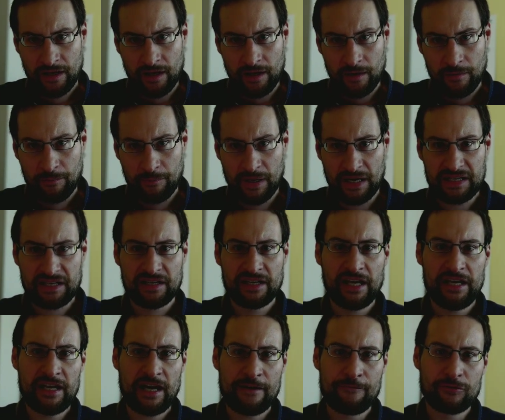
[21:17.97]
But
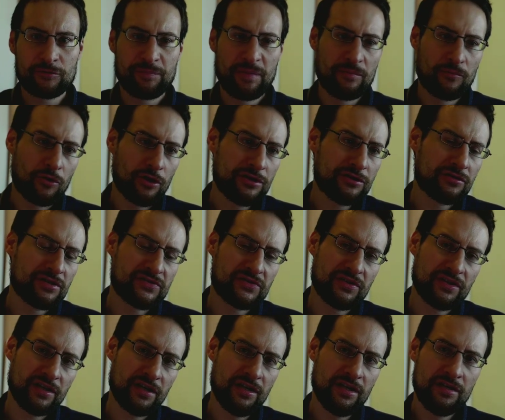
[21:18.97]
again, I would be more
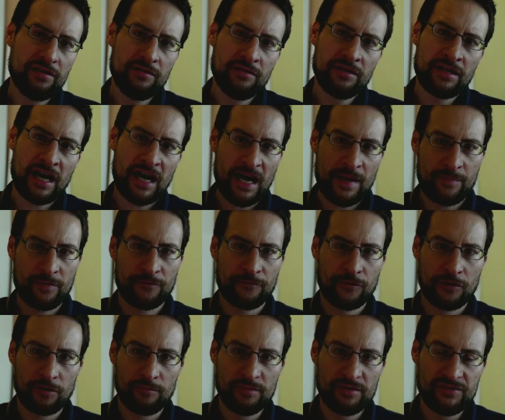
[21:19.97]
interested in high
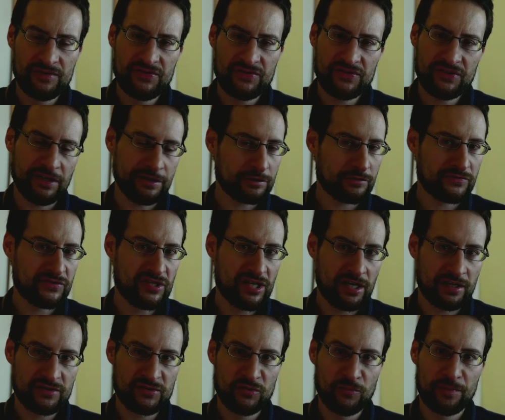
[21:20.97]
performance, state of the
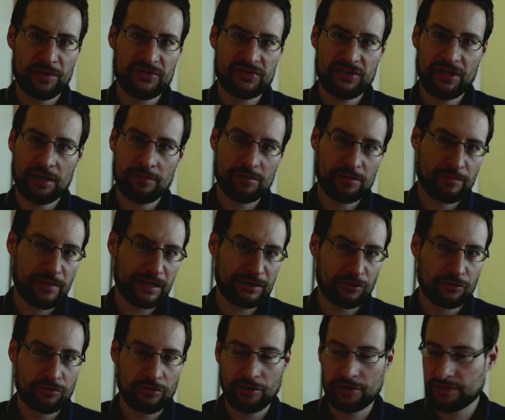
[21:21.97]
art, super stable
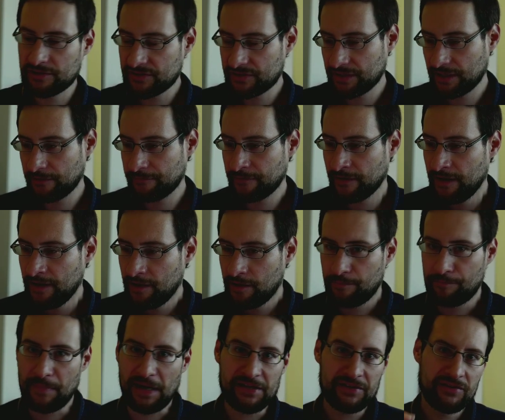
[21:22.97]
microkernel stuff,
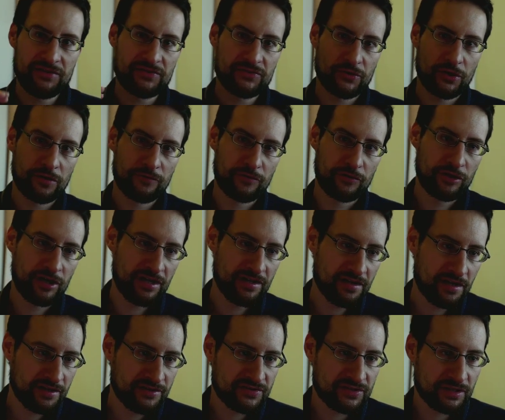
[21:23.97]
multi-server
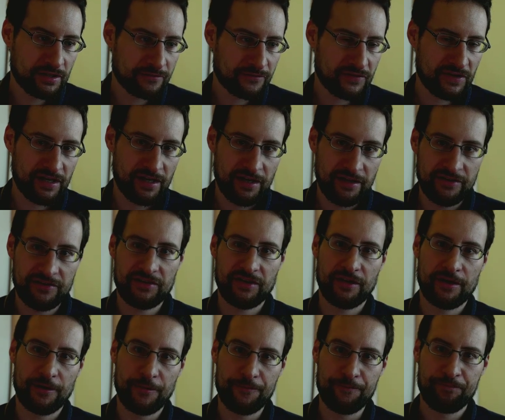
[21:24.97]
and stuff. And
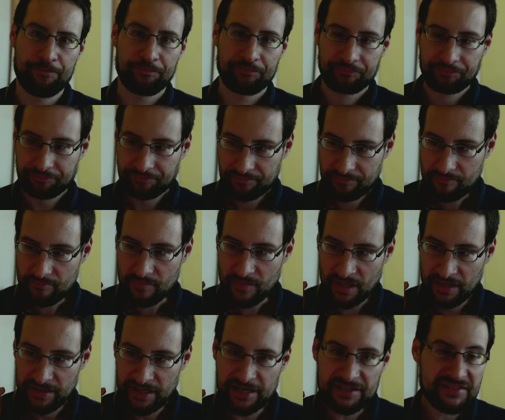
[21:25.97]

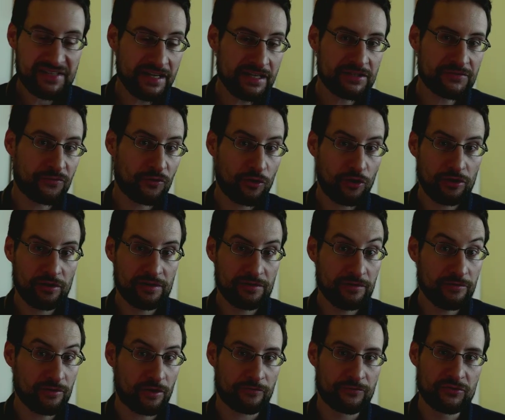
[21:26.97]
yeah, thanks for
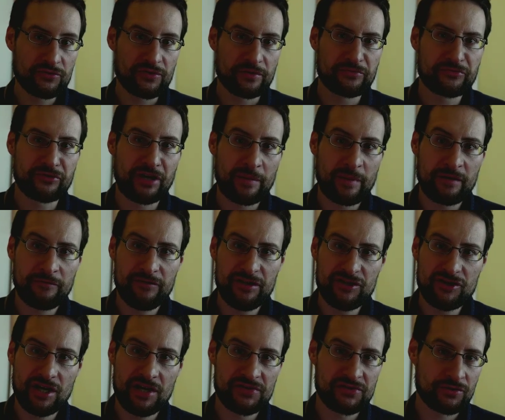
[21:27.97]
all of you subscribing. We
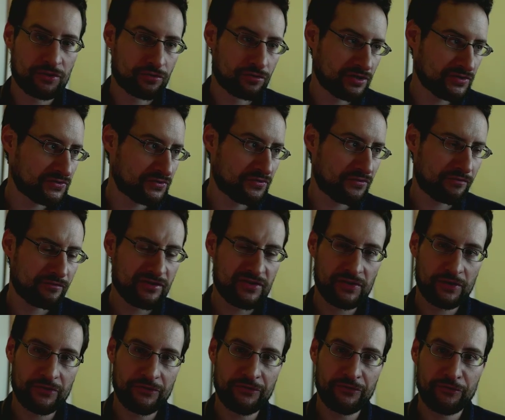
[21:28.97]
just crossed the
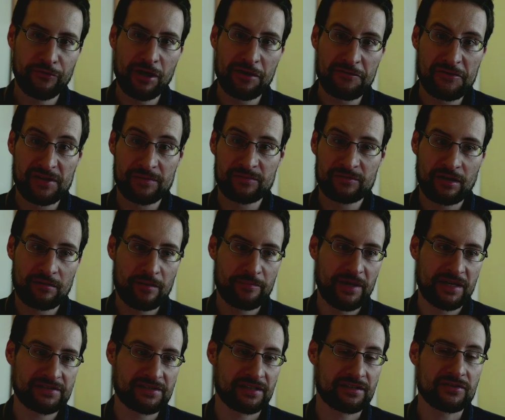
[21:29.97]
3,300 subscriber
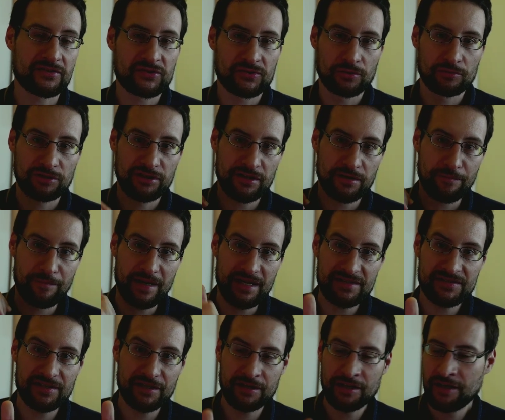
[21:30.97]
mark. That is totally
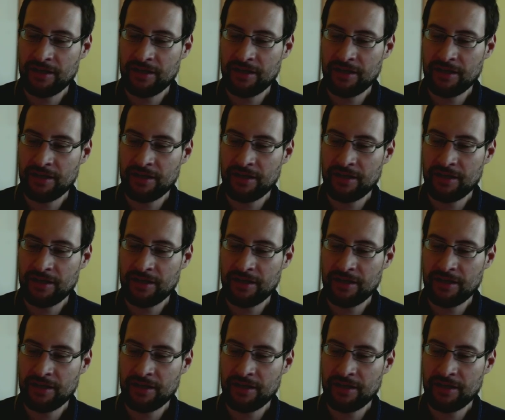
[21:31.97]
amazing.